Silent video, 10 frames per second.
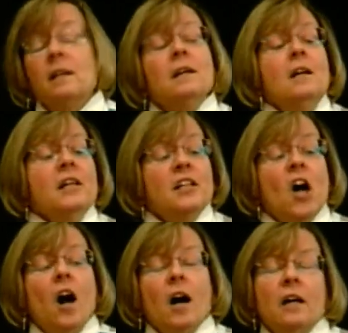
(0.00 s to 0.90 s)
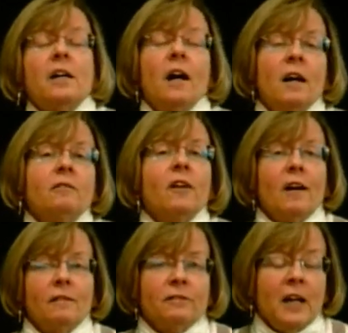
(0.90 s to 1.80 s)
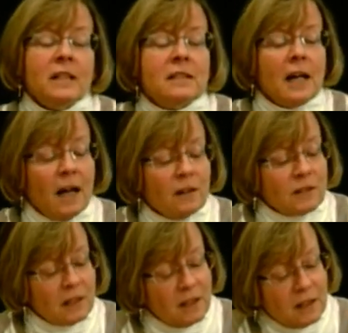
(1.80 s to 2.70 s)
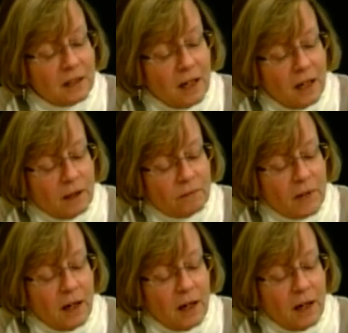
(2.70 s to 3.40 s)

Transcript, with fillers: the yard of a friend's house in, um,